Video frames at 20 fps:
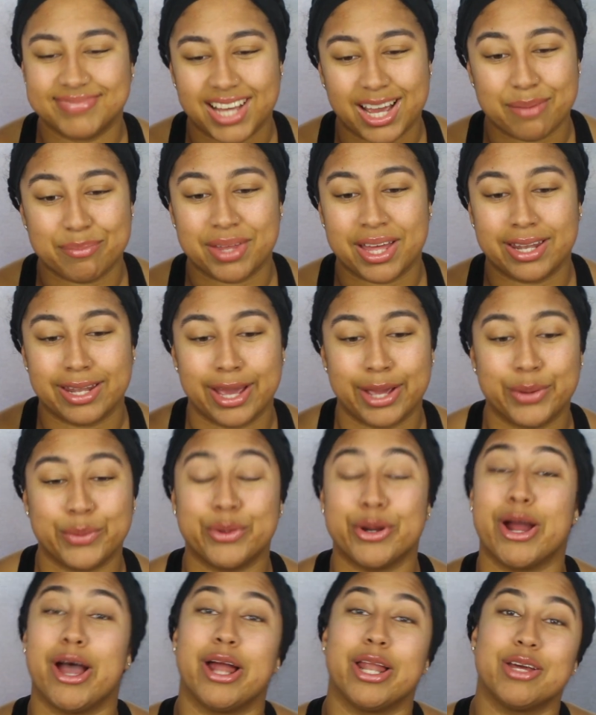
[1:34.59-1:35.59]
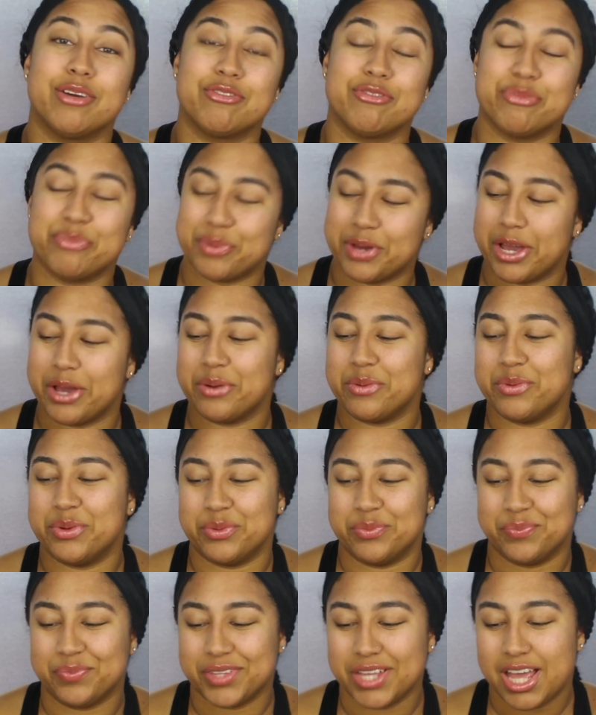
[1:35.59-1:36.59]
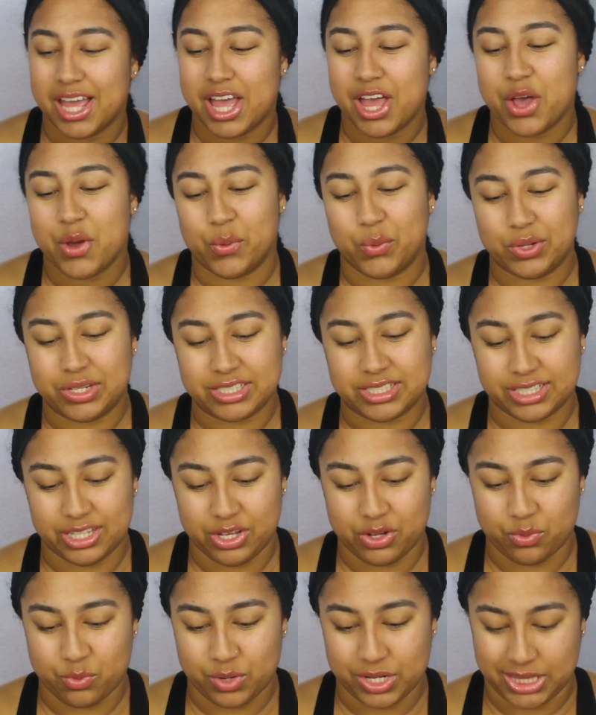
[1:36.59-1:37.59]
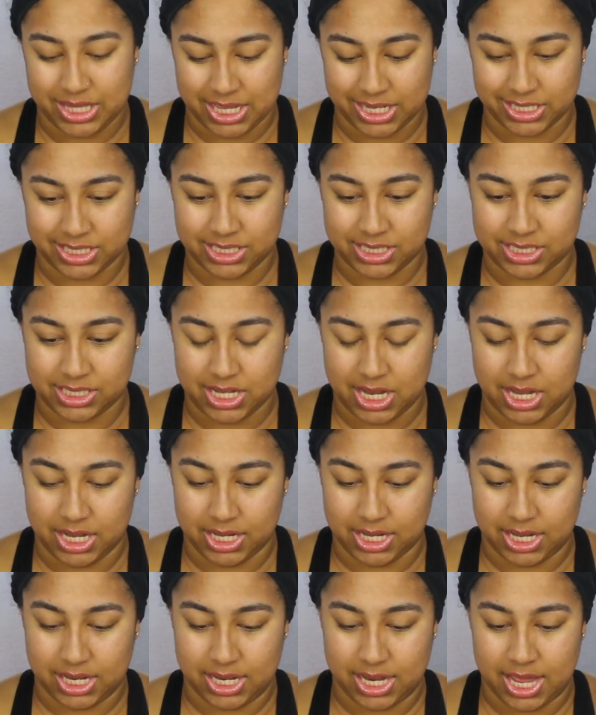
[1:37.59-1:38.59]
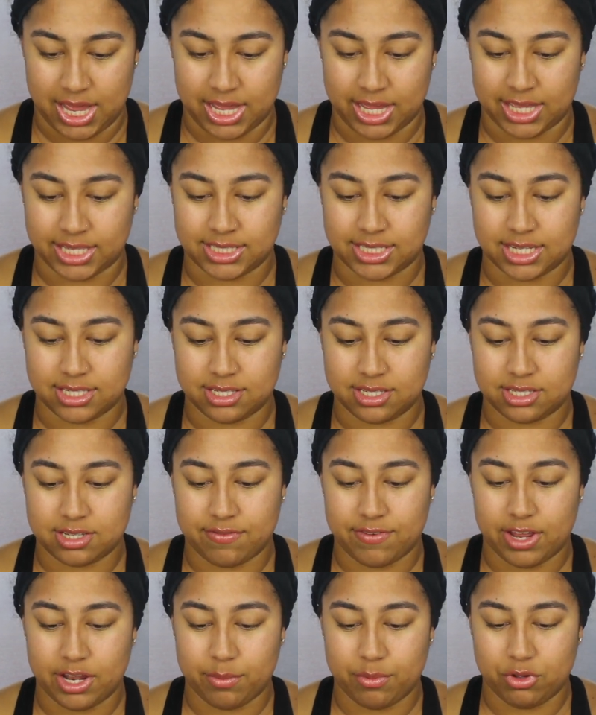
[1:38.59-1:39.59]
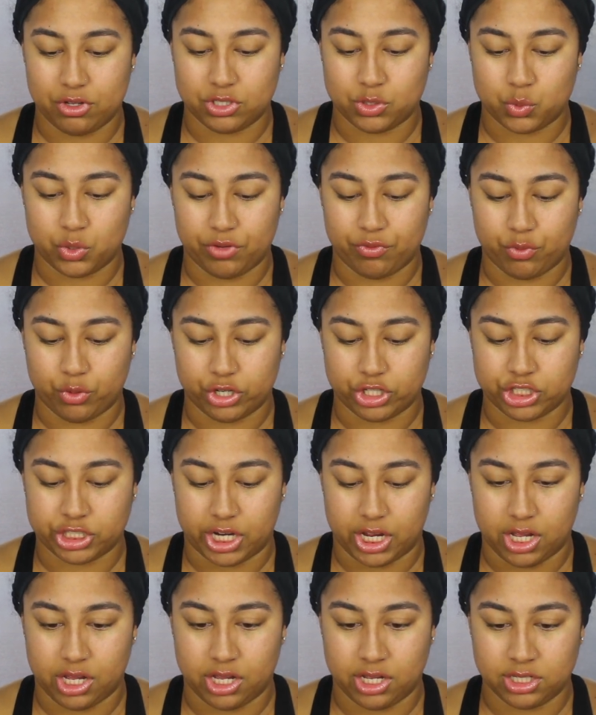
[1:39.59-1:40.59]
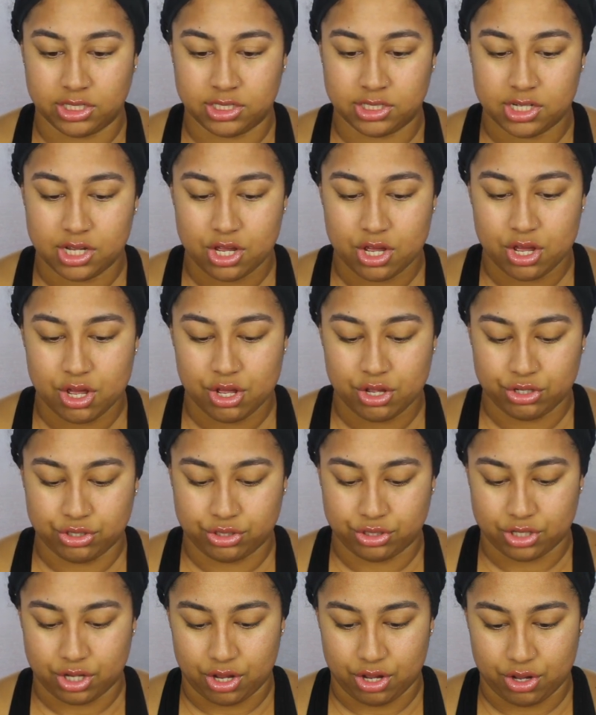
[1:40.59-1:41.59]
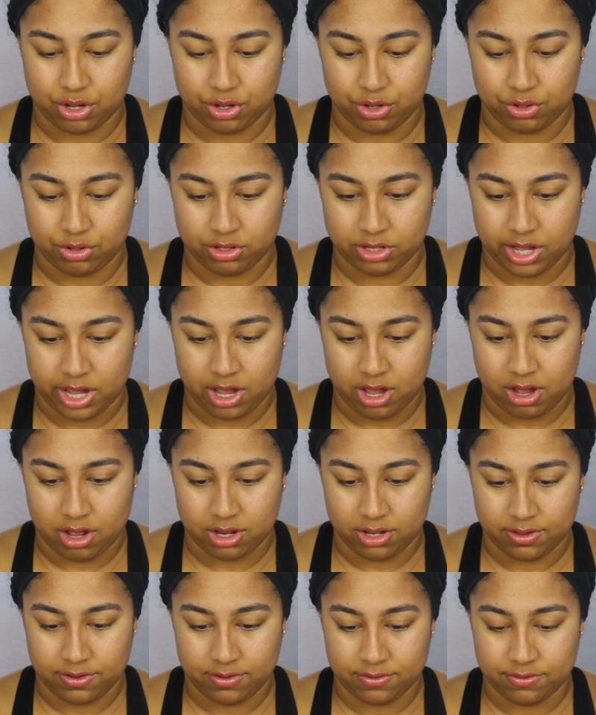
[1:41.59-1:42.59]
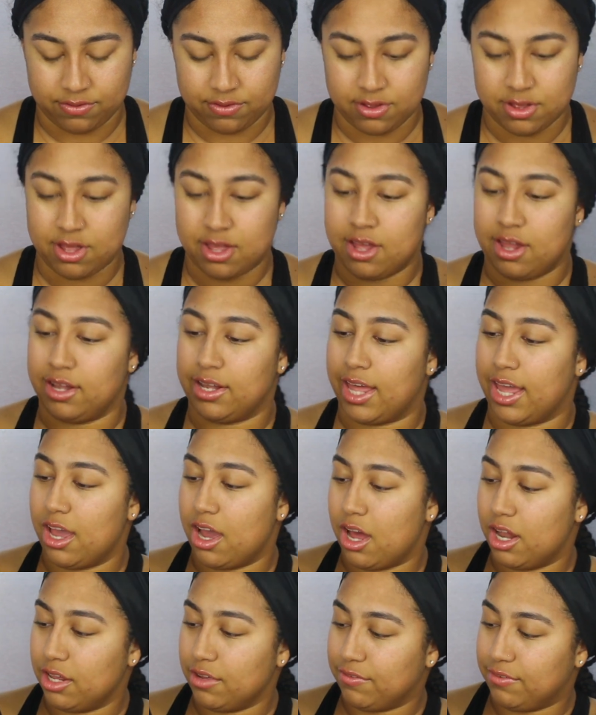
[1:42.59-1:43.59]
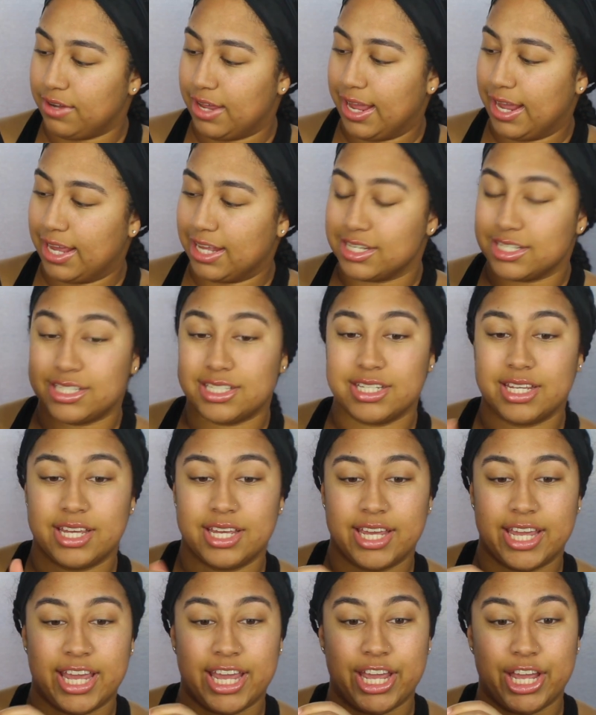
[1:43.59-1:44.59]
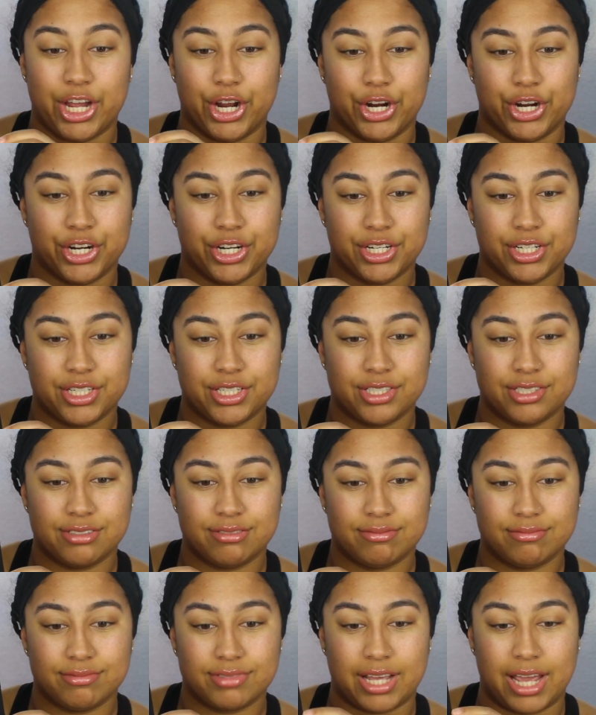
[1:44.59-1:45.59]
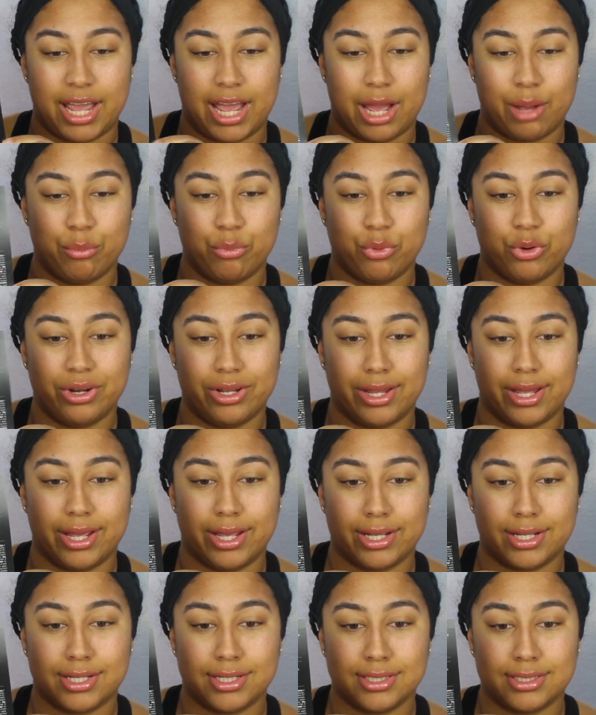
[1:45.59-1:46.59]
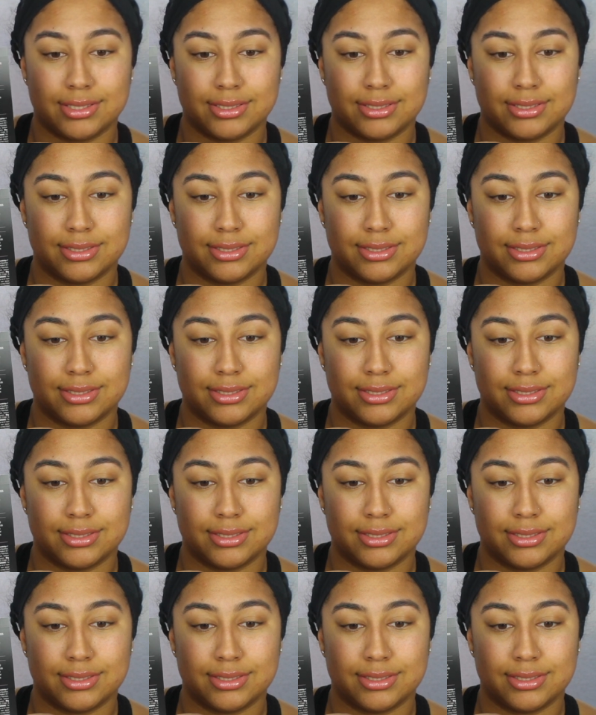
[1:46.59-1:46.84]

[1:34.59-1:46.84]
I'm not light or olive, but we'll see what that's looking like. It says it's available in 24 shades. So Light Olive lands here. Okay, I'm more like